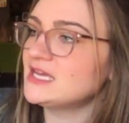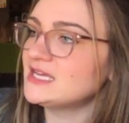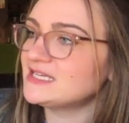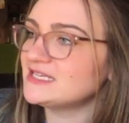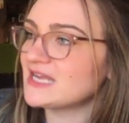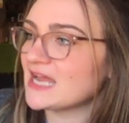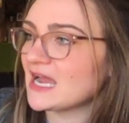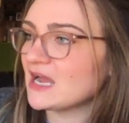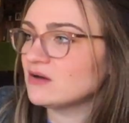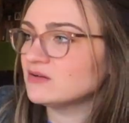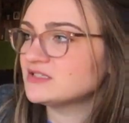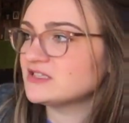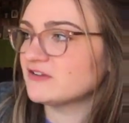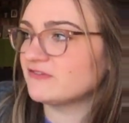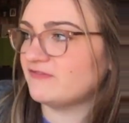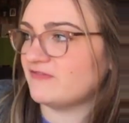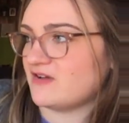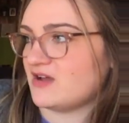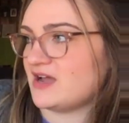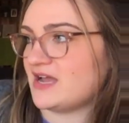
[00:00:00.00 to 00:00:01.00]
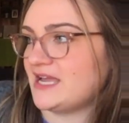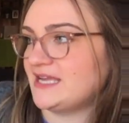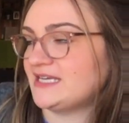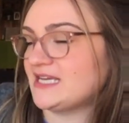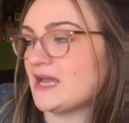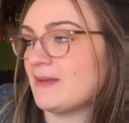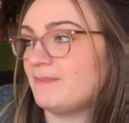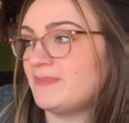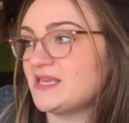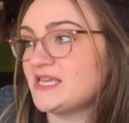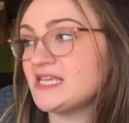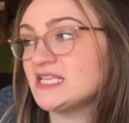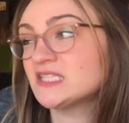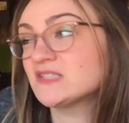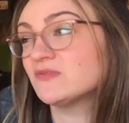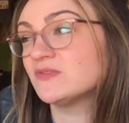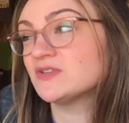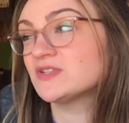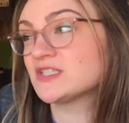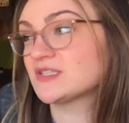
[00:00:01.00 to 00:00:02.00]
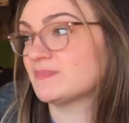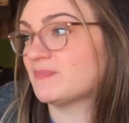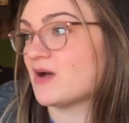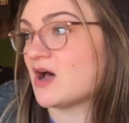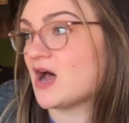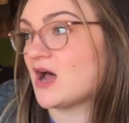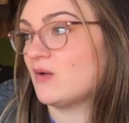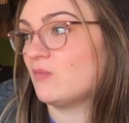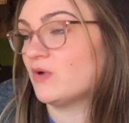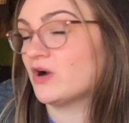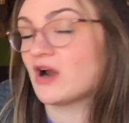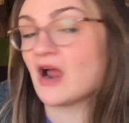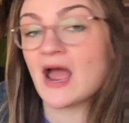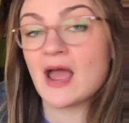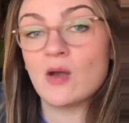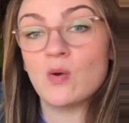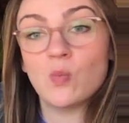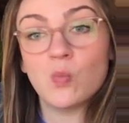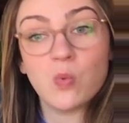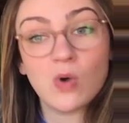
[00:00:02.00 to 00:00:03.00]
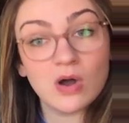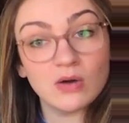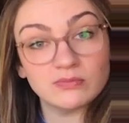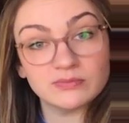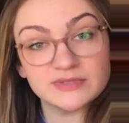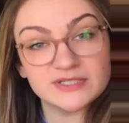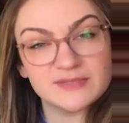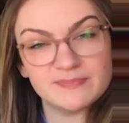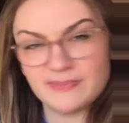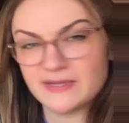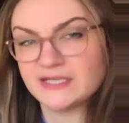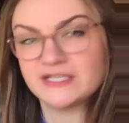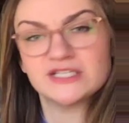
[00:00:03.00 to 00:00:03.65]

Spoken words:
Now to find a peaceful spot where I won't be